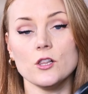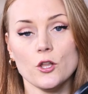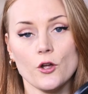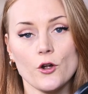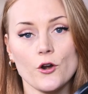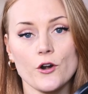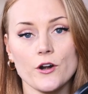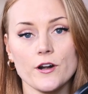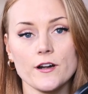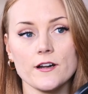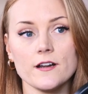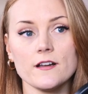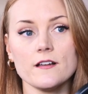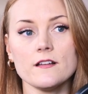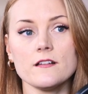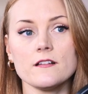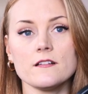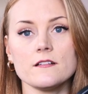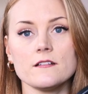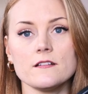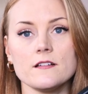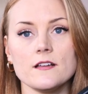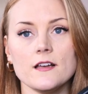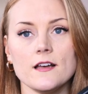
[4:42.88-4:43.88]
learn.
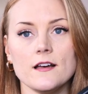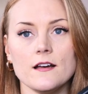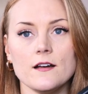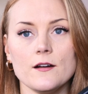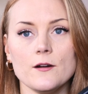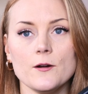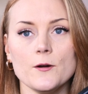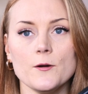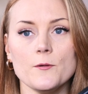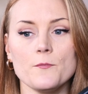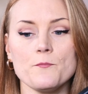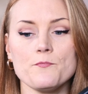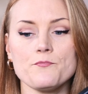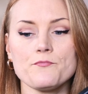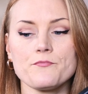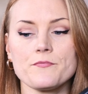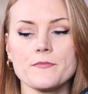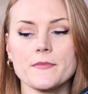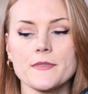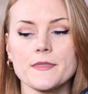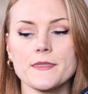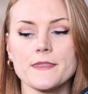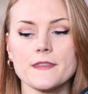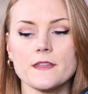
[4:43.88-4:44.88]

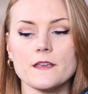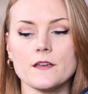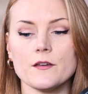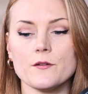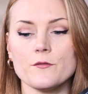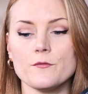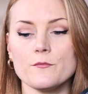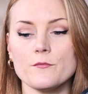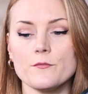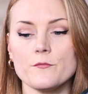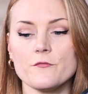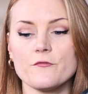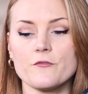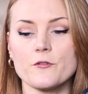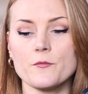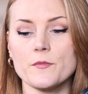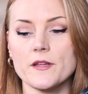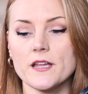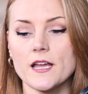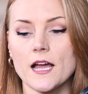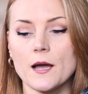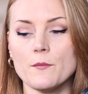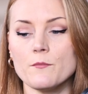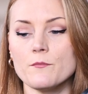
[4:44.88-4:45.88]
For
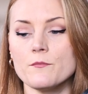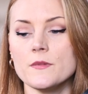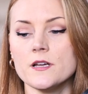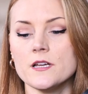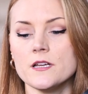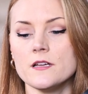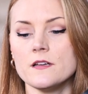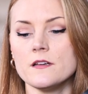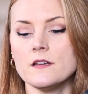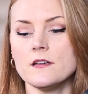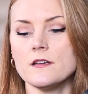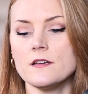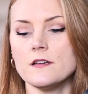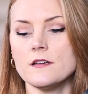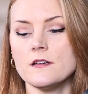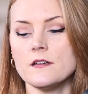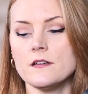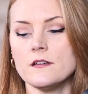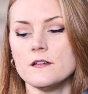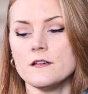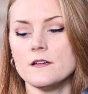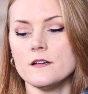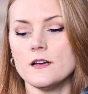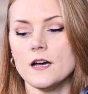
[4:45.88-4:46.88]
me, I'm
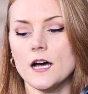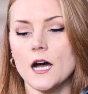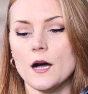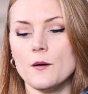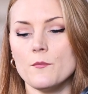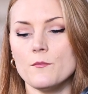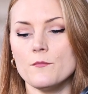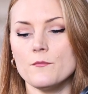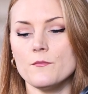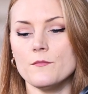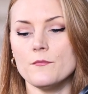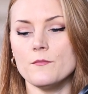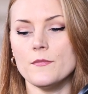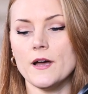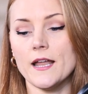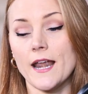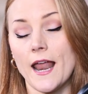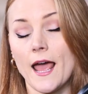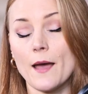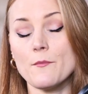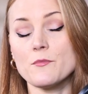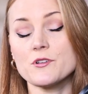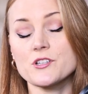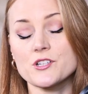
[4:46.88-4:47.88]
an
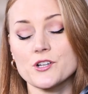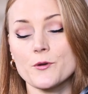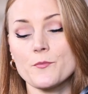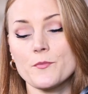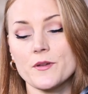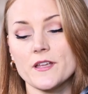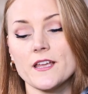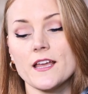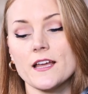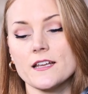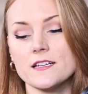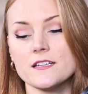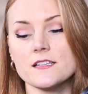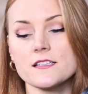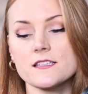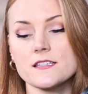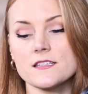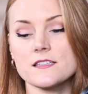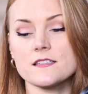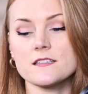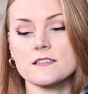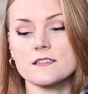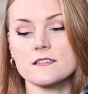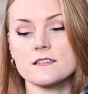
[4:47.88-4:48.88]
amateur
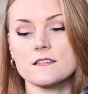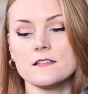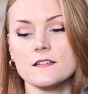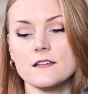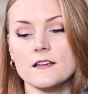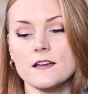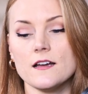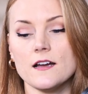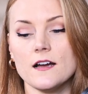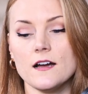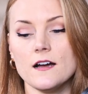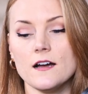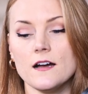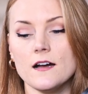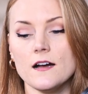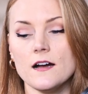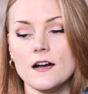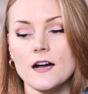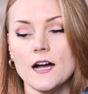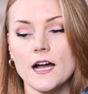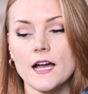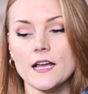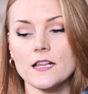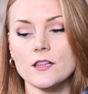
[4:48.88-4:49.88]
pianist.
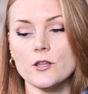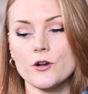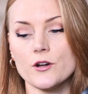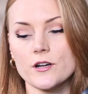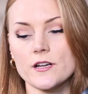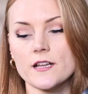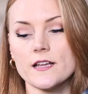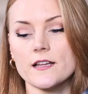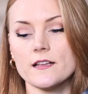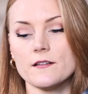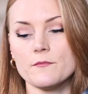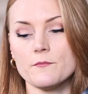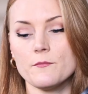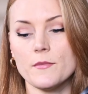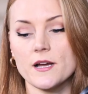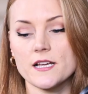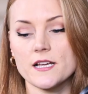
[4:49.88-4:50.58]
I learned it